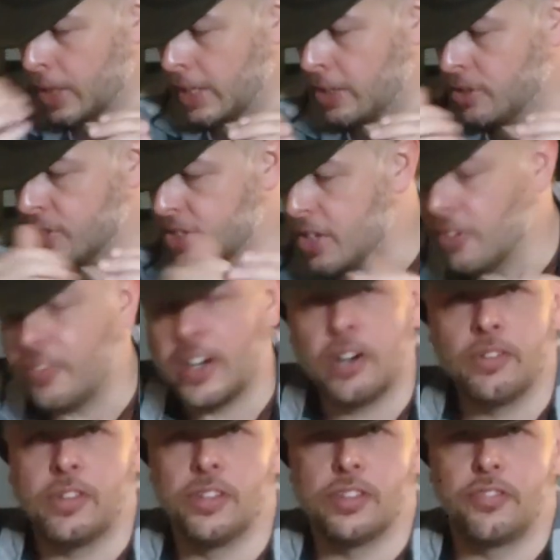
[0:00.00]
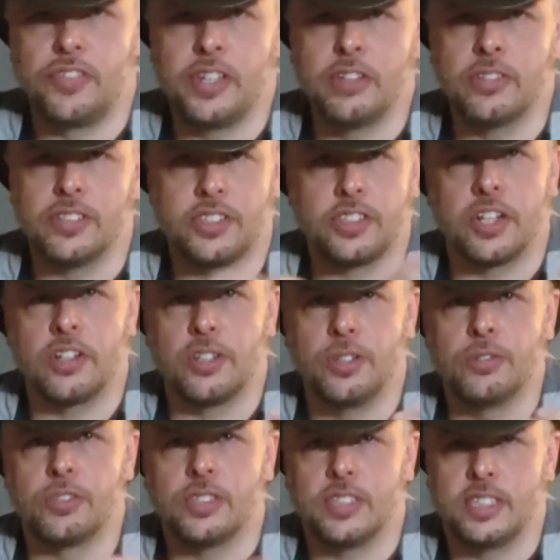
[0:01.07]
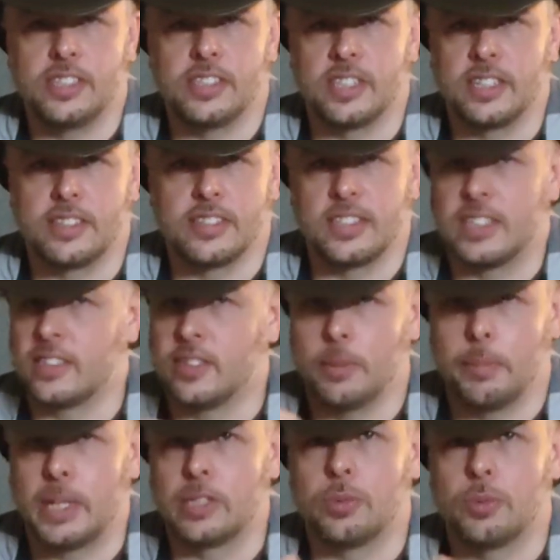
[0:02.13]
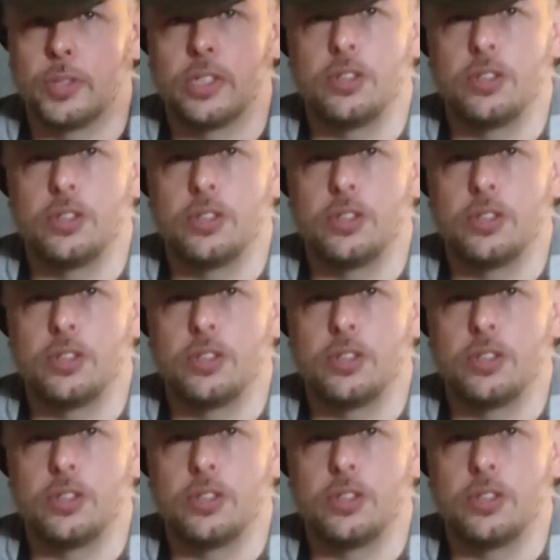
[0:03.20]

get yourself out into the field and start using these things. That's the best way